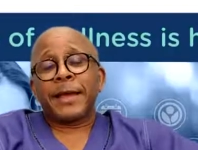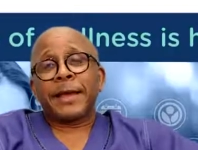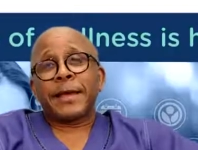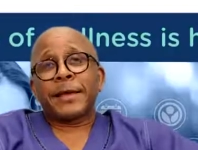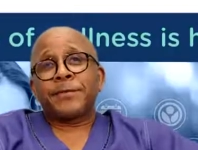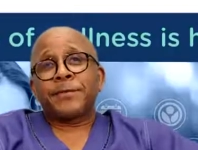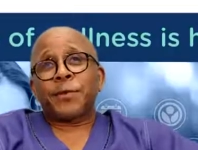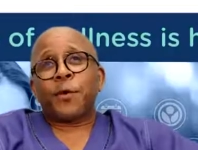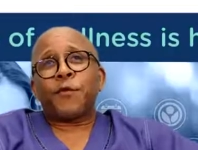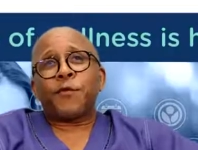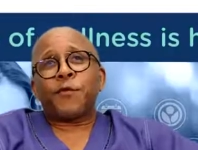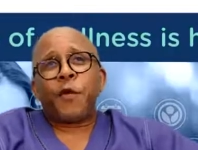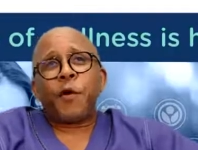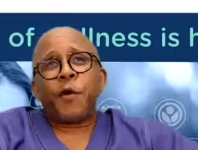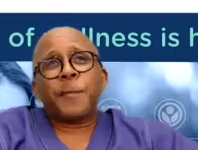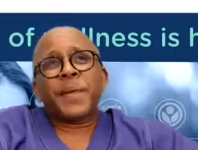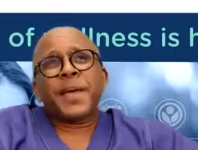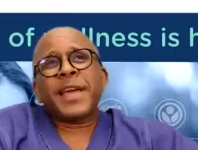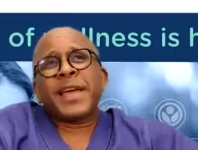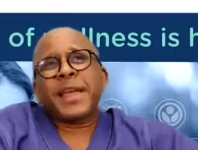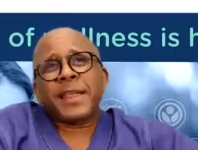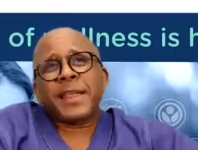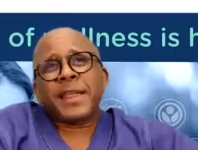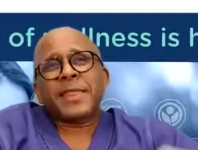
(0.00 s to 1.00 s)
So for
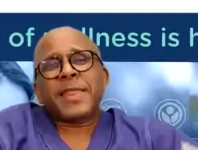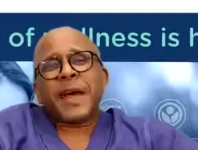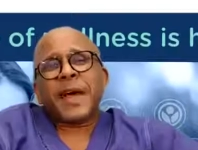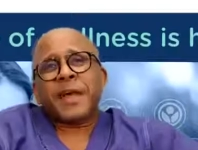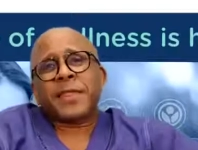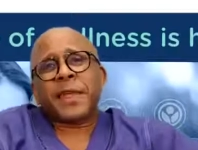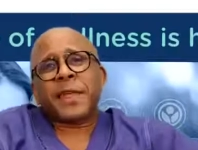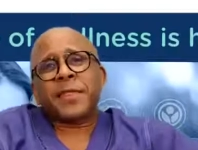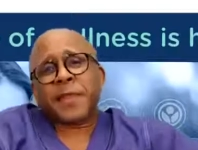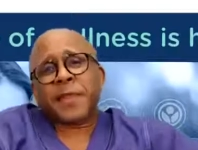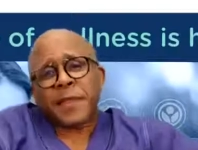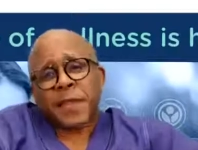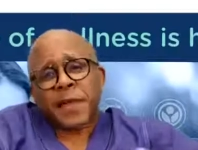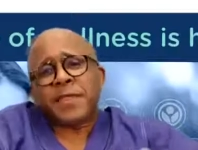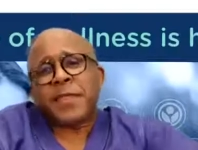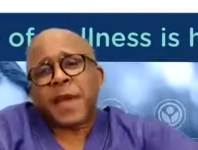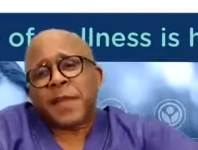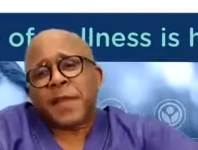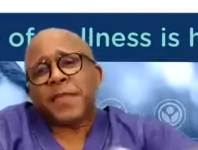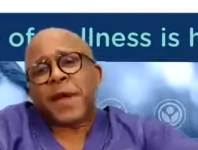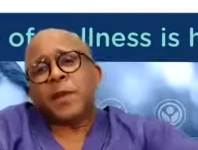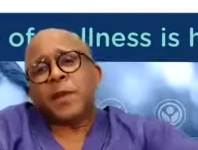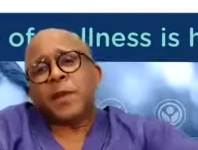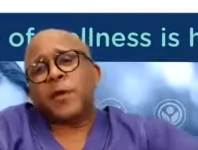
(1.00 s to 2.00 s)
me, that
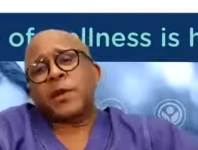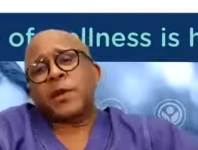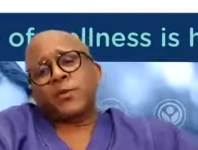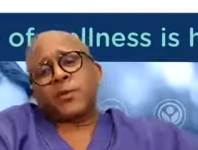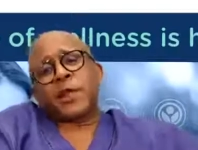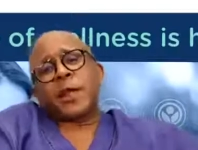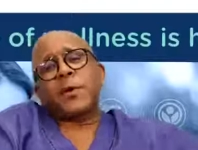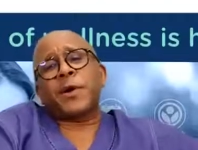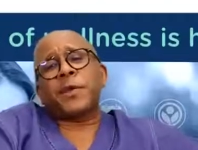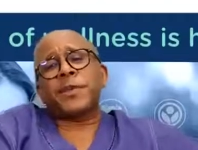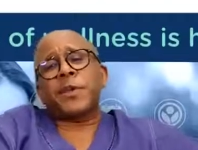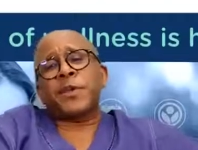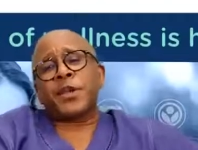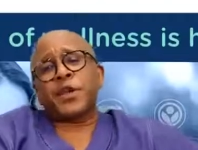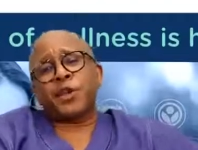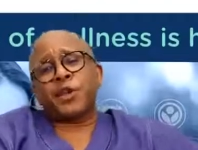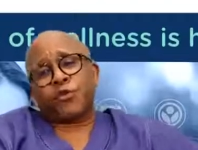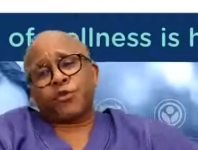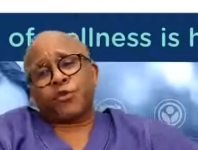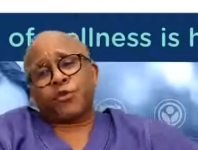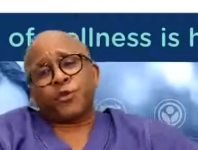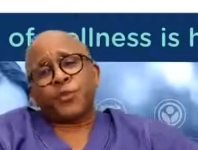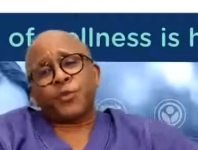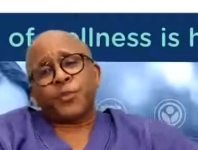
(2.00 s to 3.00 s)
was an
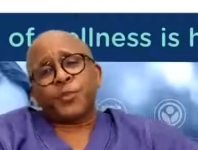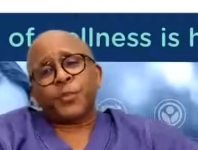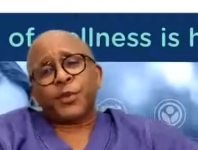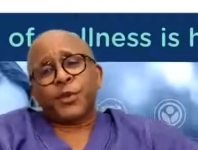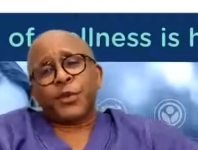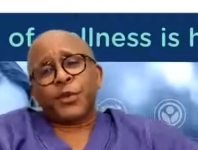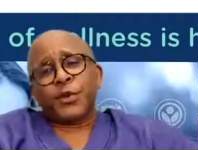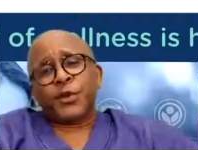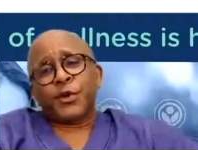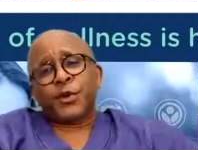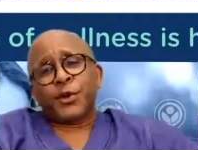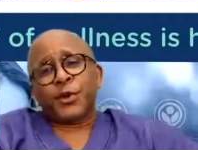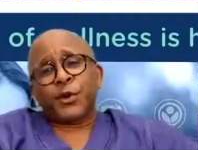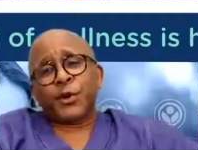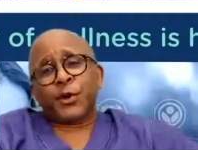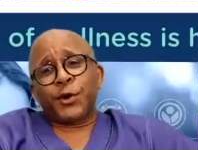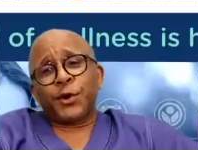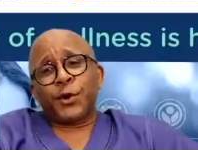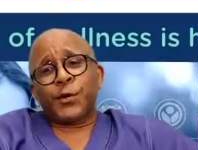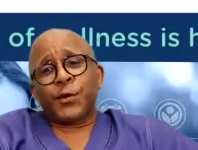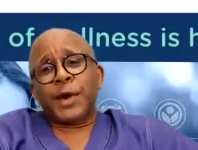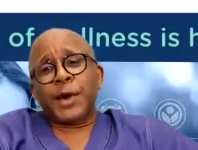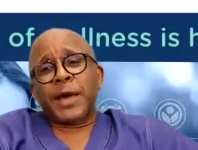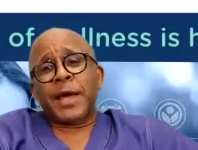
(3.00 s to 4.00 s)
issue.
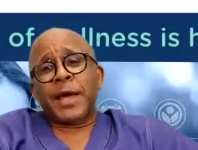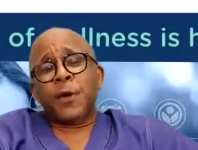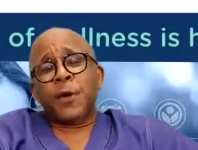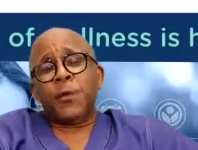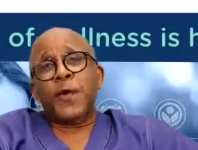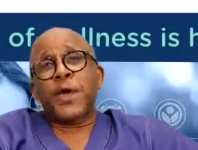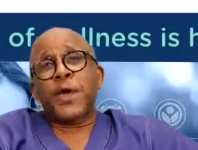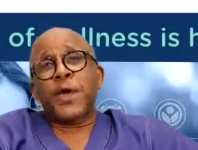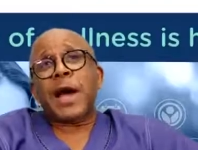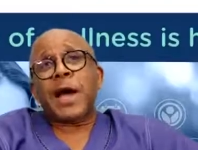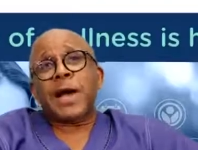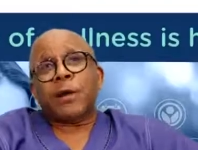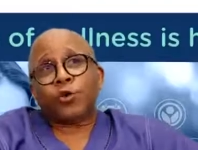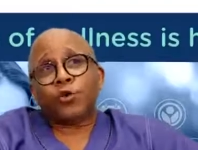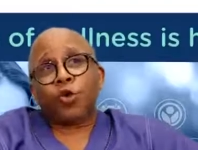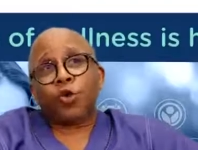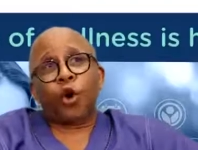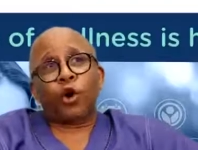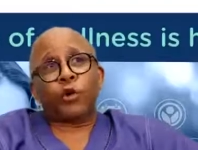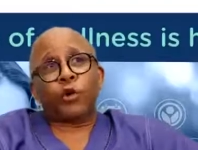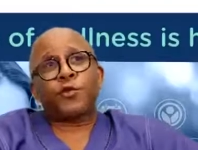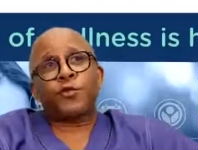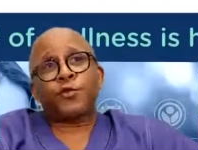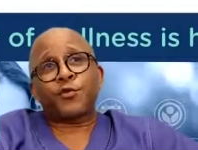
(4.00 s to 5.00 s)
We are
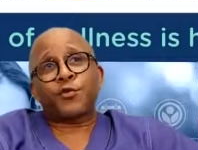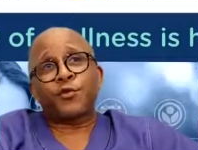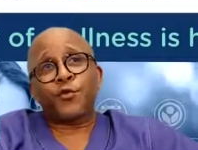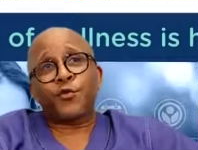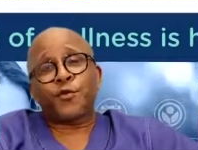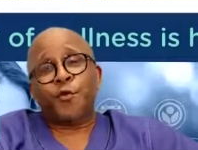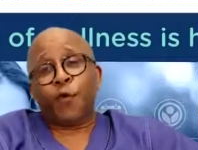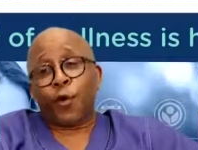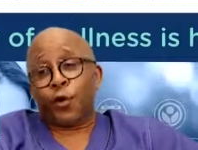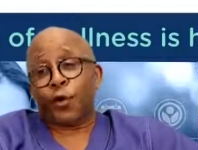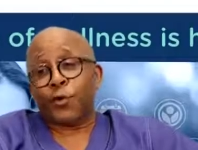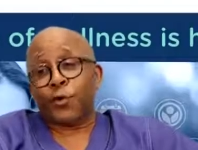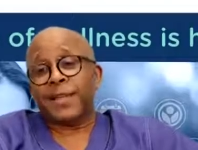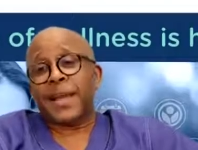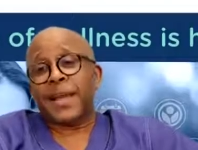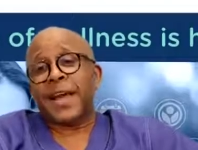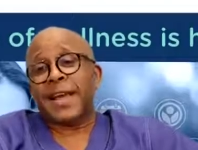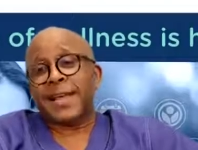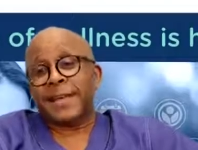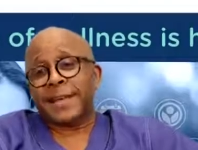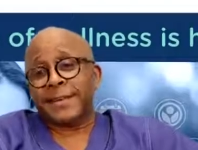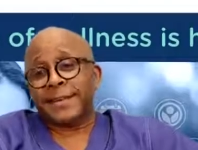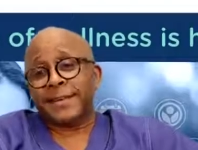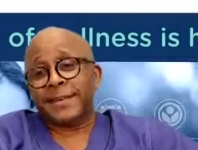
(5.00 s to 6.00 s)
taught to follow
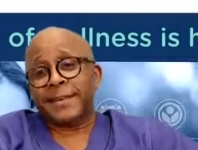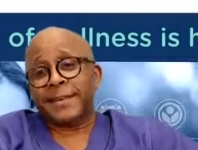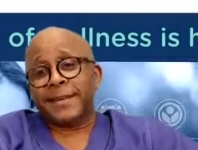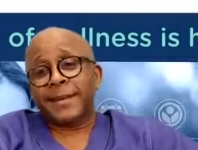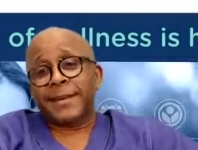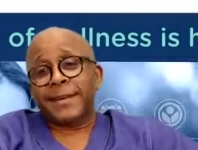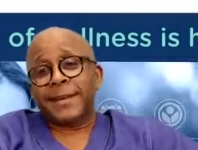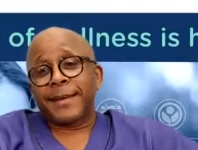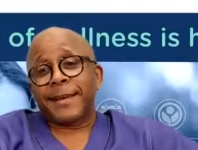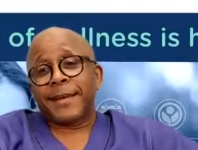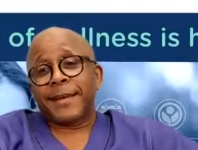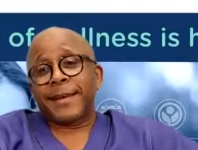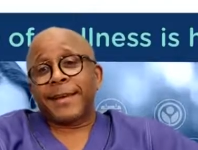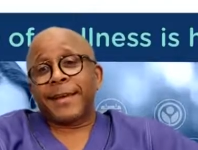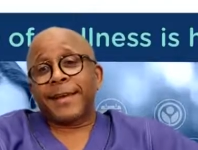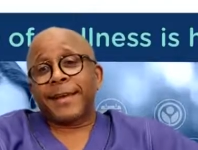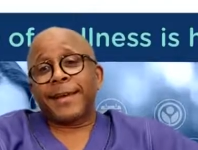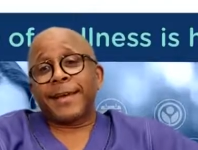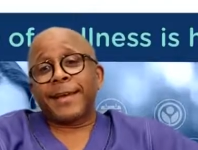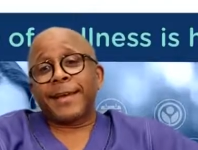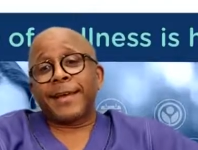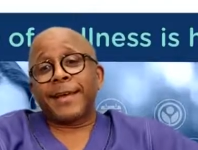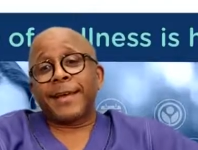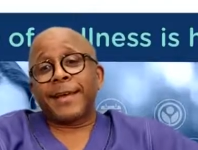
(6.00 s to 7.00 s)
science
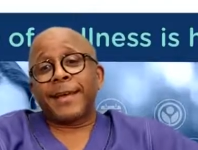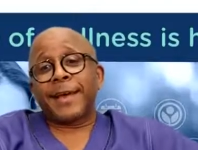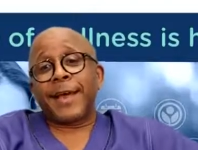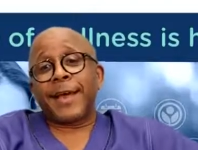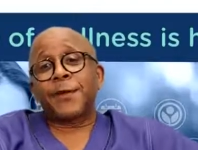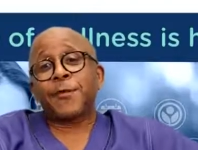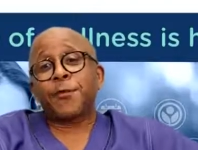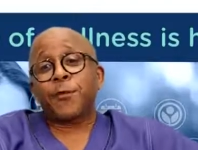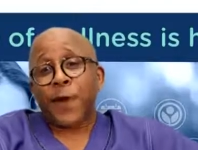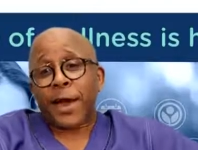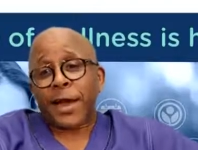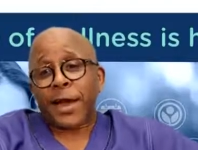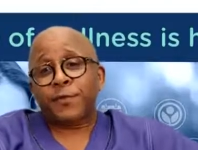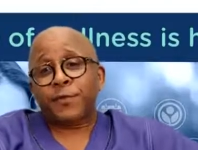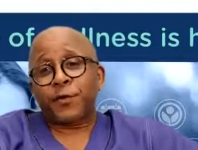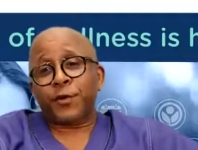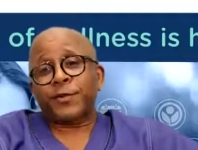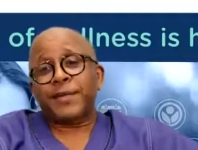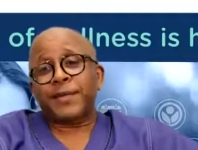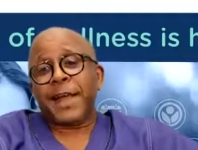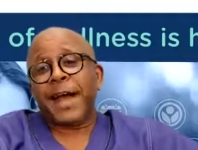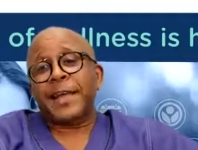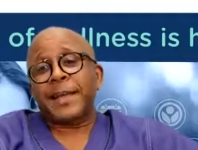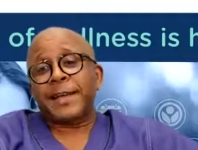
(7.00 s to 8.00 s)
and wait for
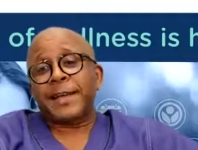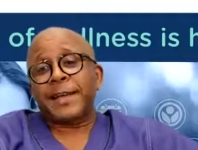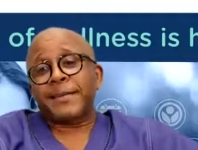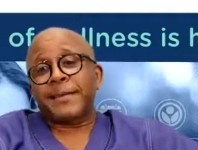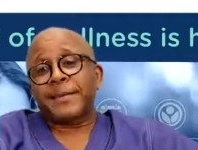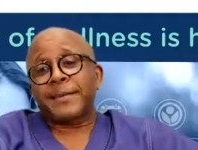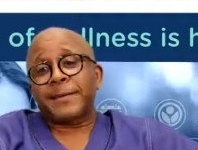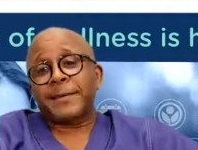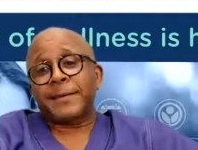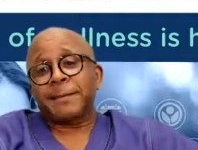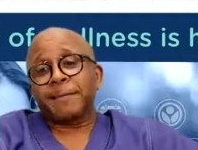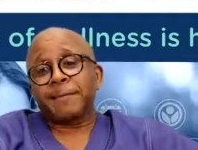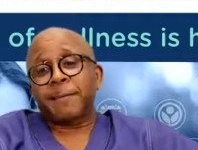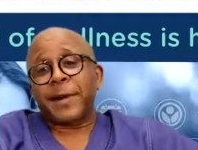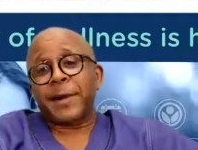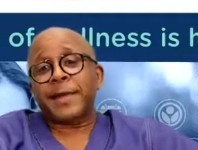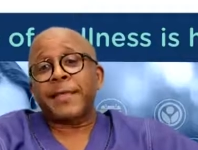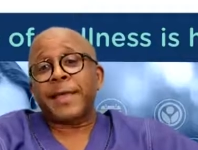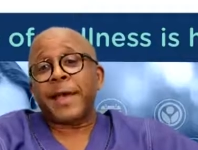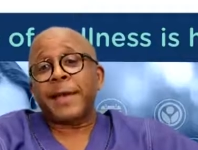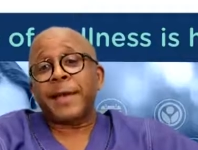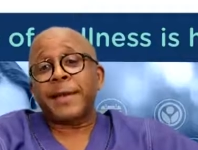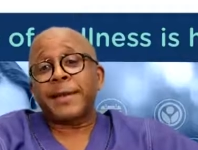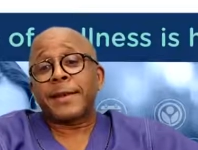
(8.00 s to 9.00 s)
science, but
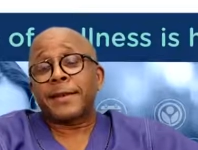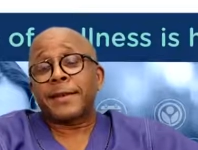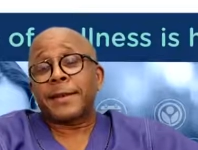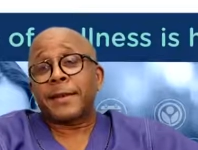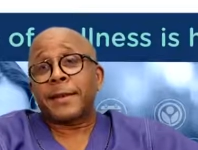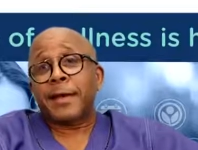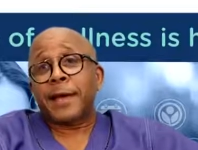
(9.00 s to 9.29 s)
then